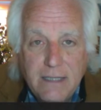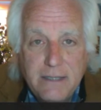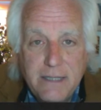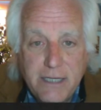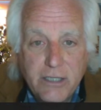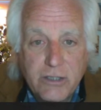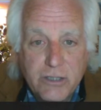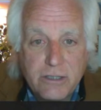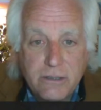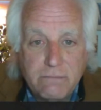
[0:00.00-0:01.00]

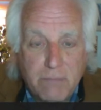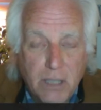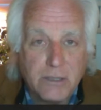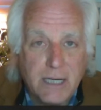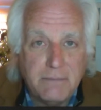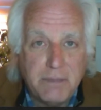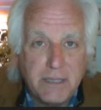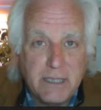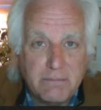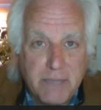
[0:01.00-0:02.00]
there's multi
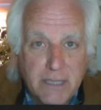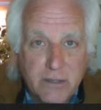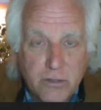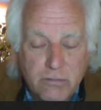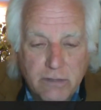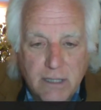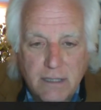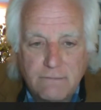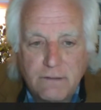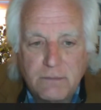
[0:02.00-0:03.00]
billion barrels
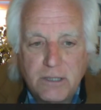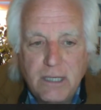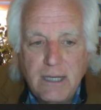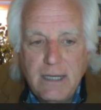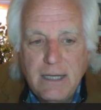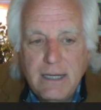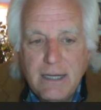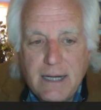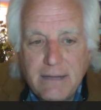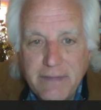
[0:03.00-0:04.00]
recoverable
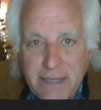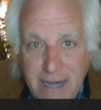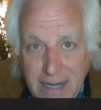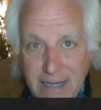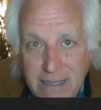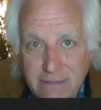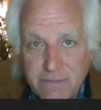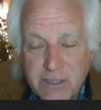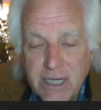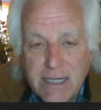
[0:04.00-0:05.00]
on the negative
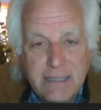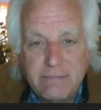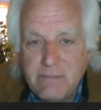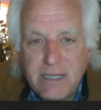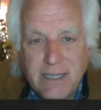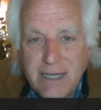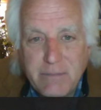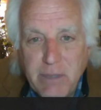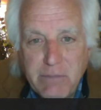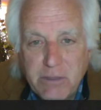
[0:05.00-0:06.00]
side, a lot of
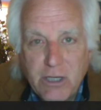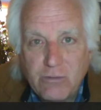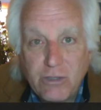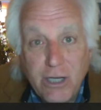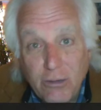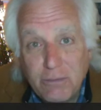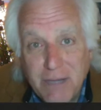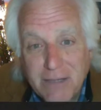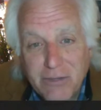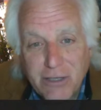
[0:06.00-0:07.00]
people don't know
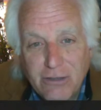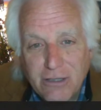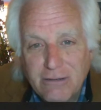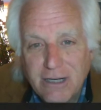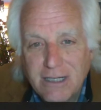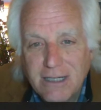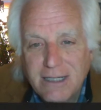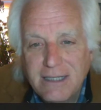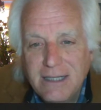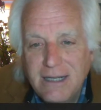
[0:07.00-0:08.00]
about the
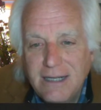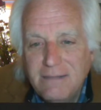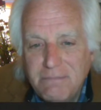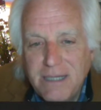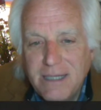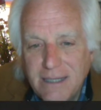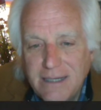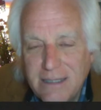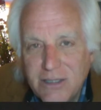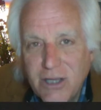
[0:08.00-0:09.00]
Orogrande, but
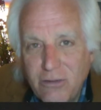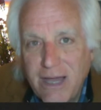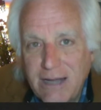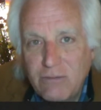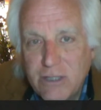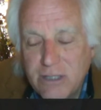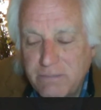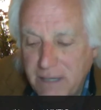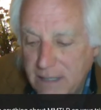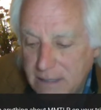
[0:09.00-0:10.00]
so that was a
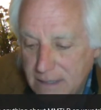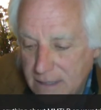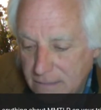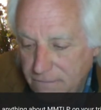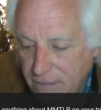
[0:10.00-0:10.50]
positive.